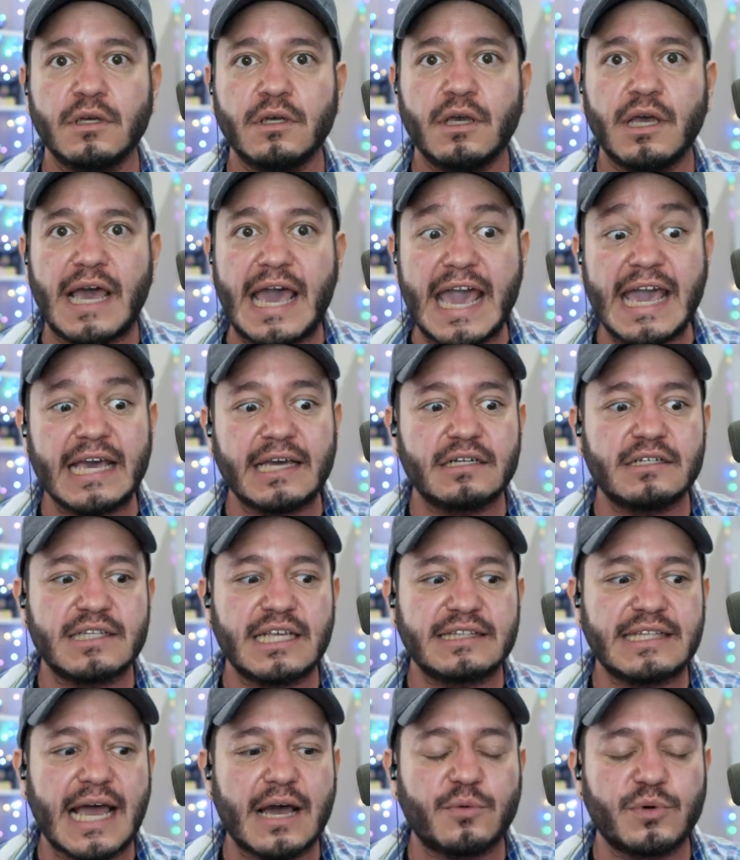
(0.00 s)
and that
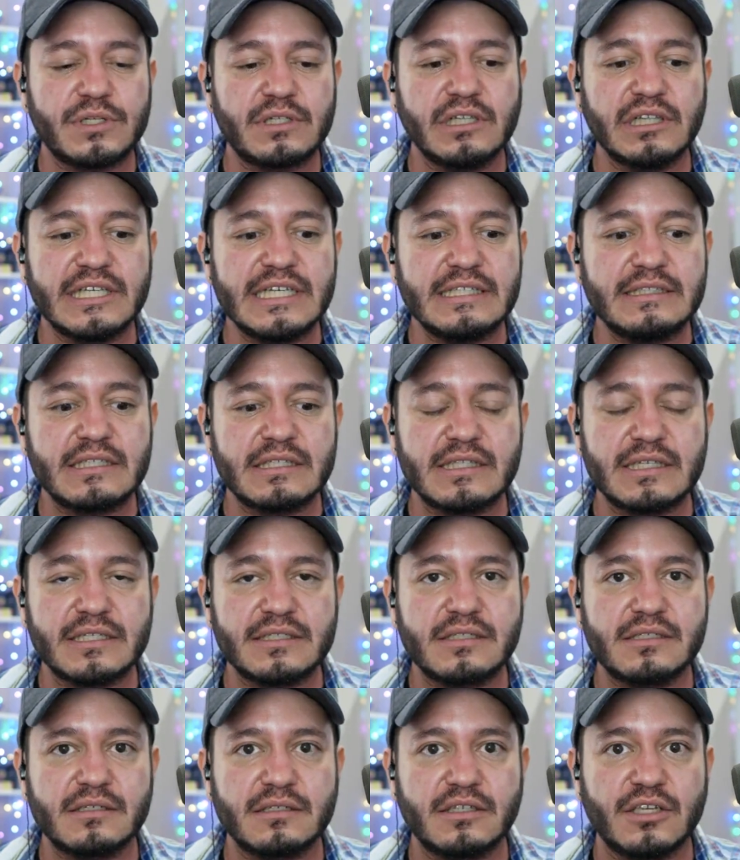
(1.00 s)
that would lead to
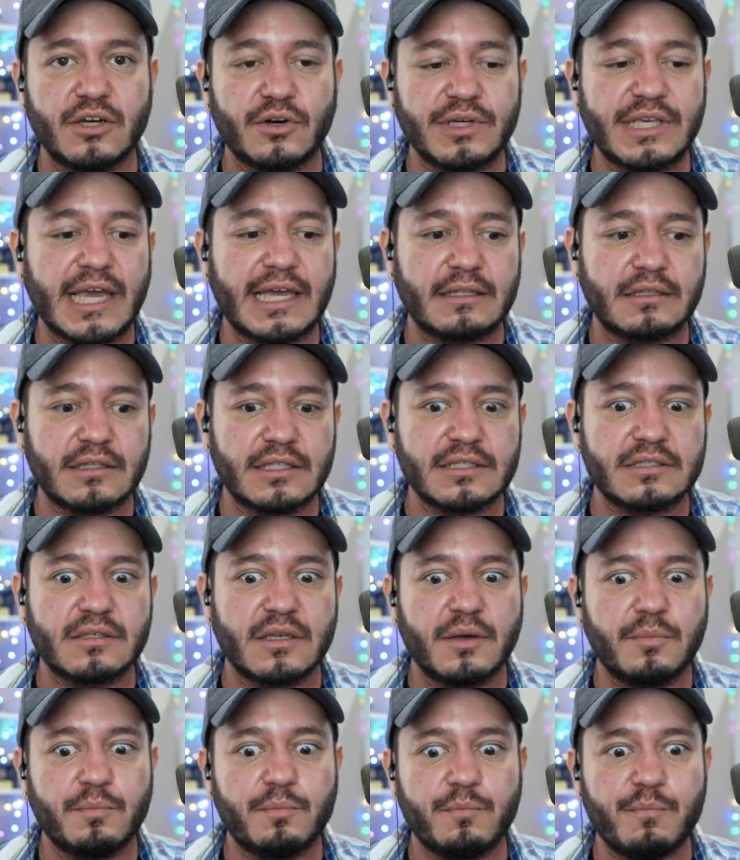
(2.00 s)
this, you know, again, this
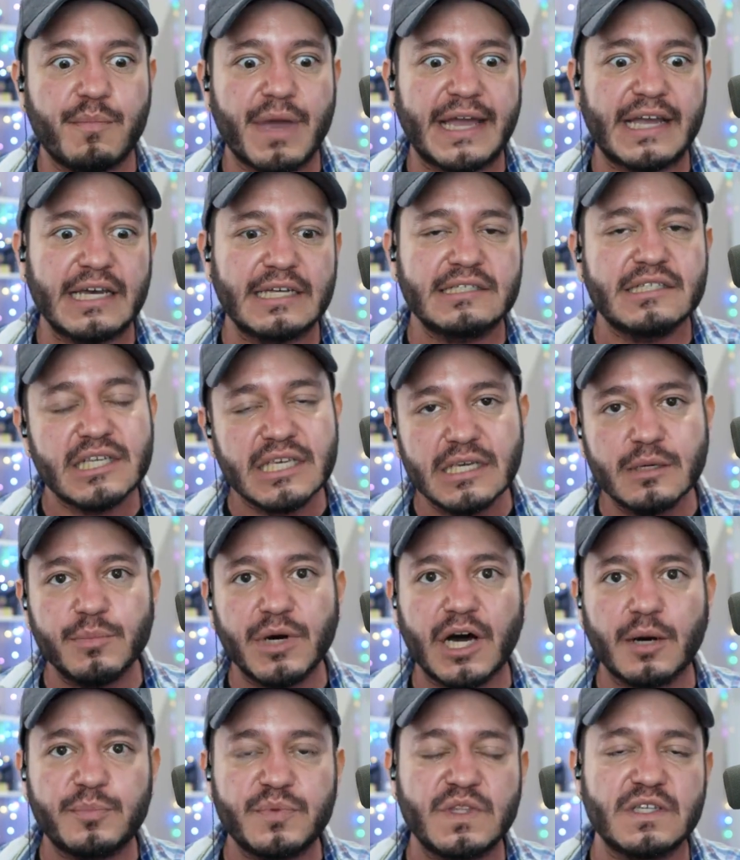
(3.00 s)
mega team
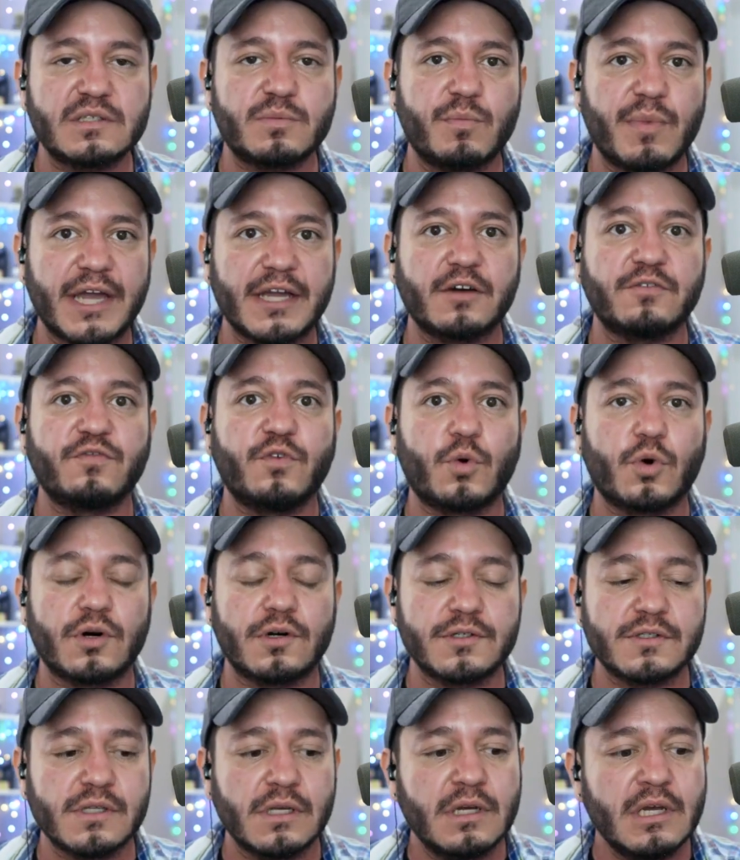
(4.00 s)
up, this mega
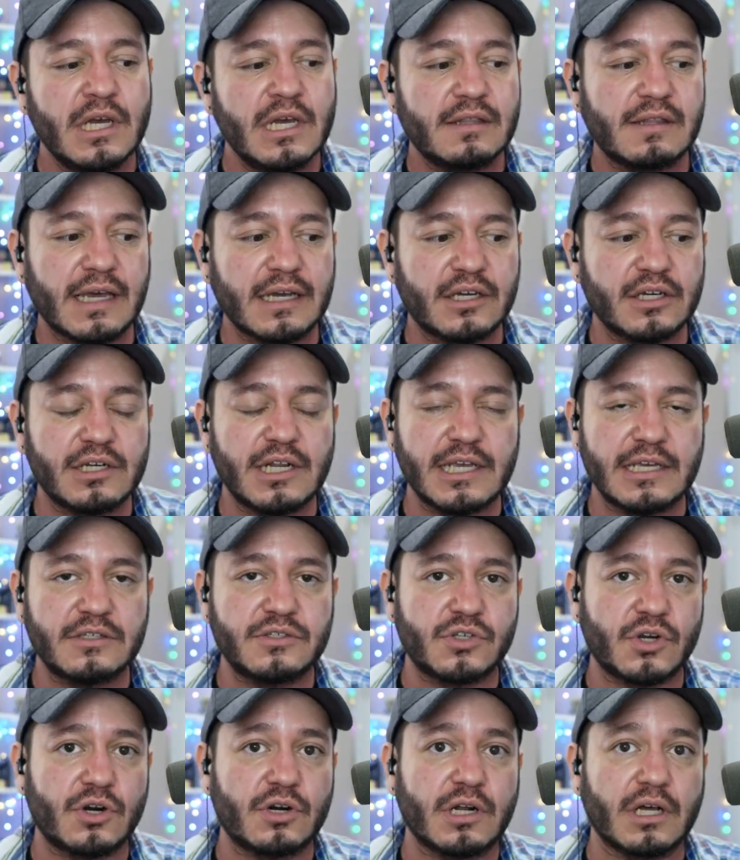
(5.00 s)
force that could
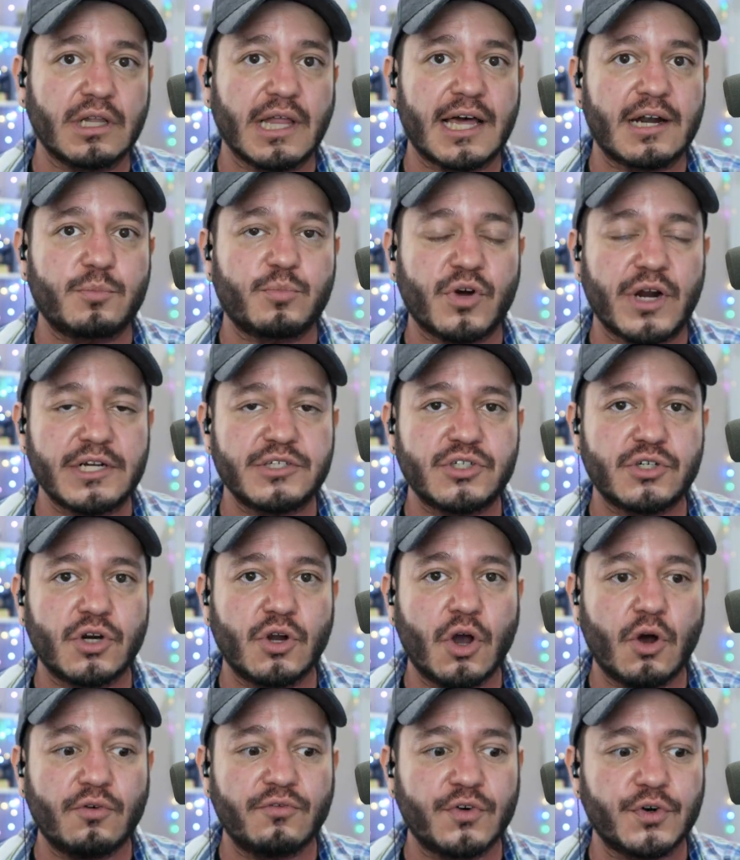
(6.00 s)
exert a lot of pressure
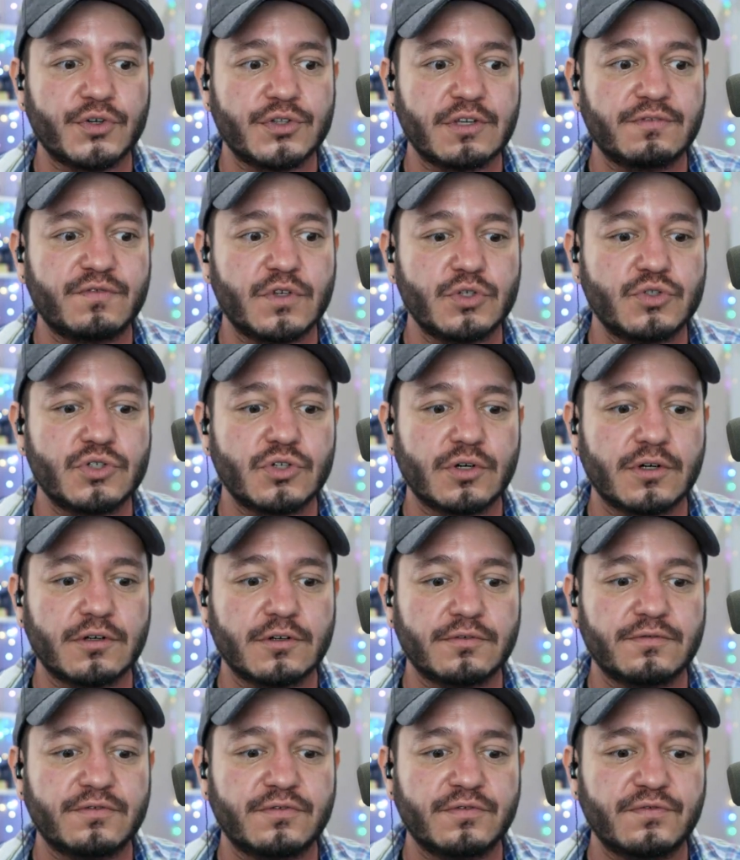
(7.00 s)
over the future
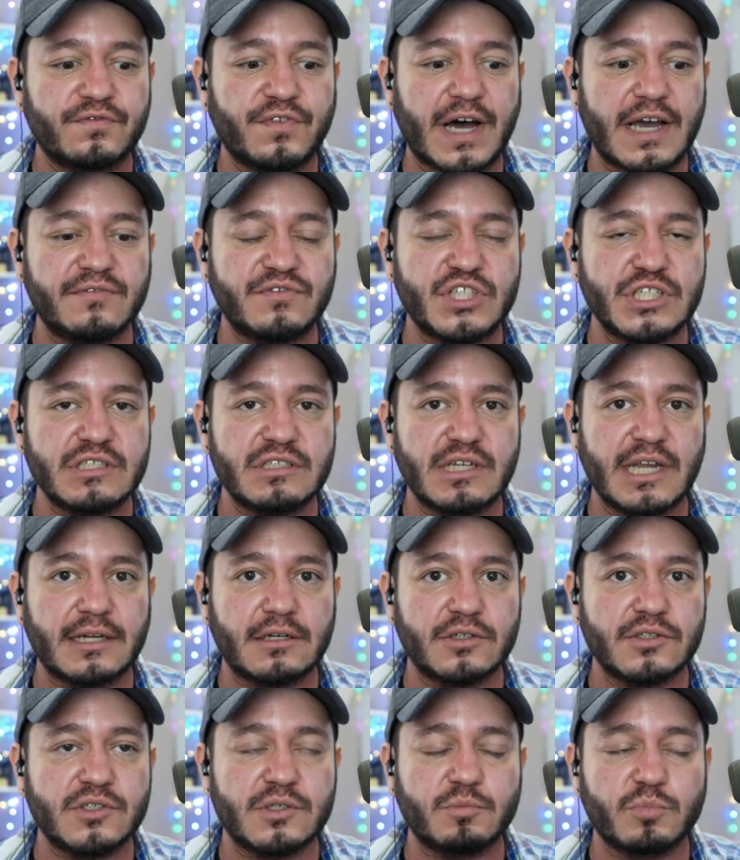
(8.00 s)
of five G
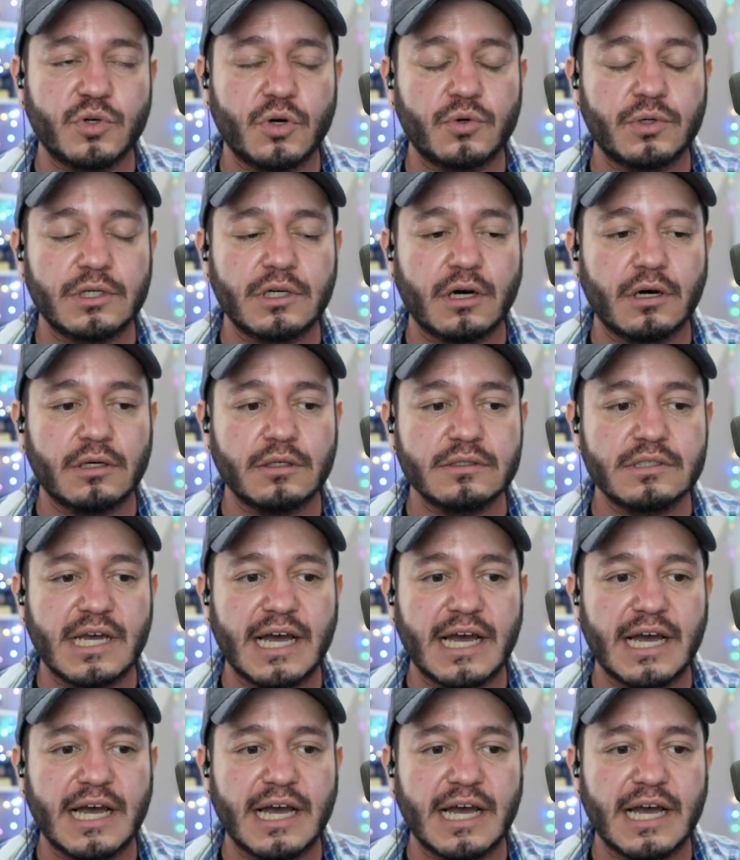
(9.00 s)
standards and protocols.